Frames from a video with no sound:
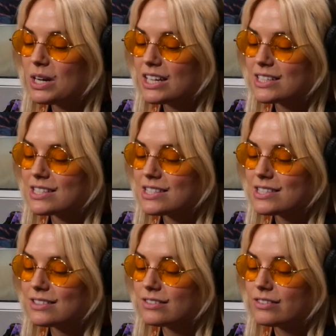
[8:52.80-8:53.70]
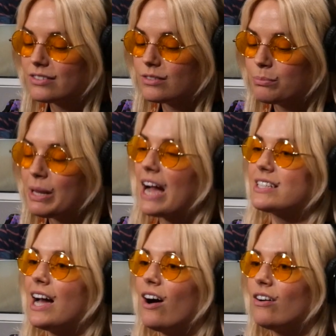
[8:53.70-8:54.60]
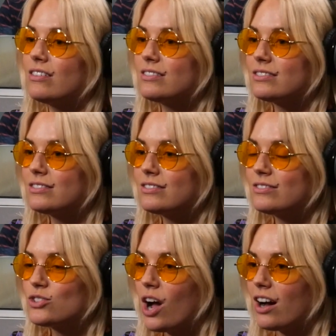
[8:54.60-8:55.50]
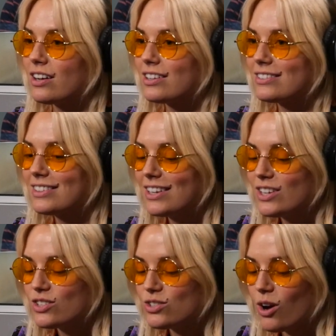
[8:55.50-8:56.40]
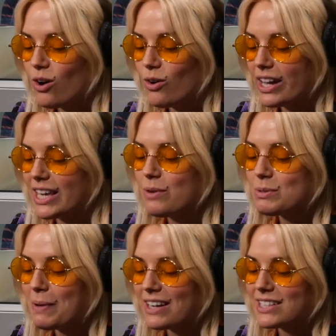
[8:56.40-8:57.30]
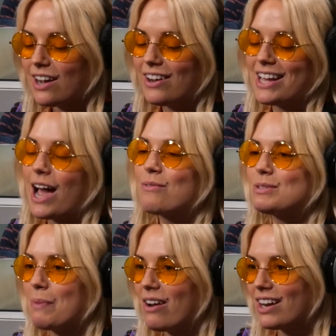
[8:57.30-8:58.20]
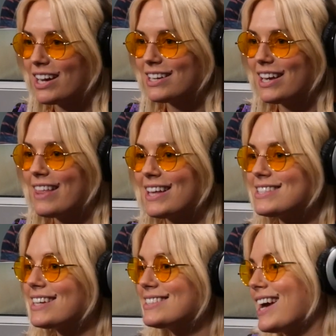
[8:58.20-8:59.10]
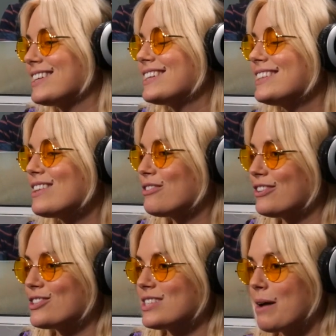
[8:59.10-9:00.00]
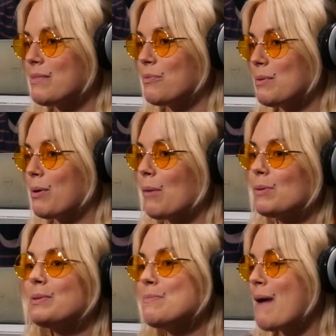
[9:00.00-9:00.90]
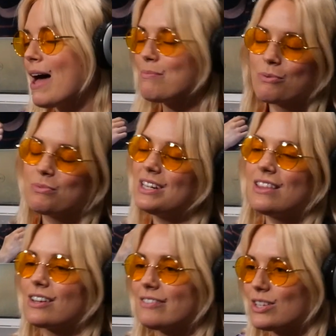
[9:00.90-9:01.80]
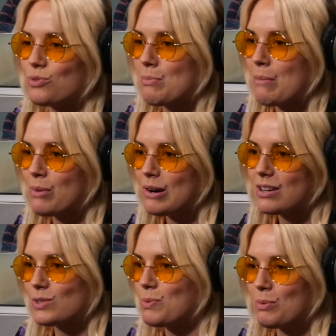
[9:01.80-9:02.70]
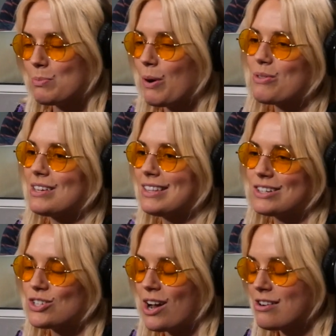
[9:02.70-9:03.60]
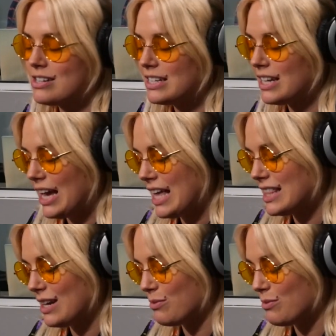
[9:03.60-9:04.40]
was blacked out, drunk. Love so that. He was blacked out, and I was married, and that's like technically the first time that we probably met, but neither of us remember because we were both at that show, and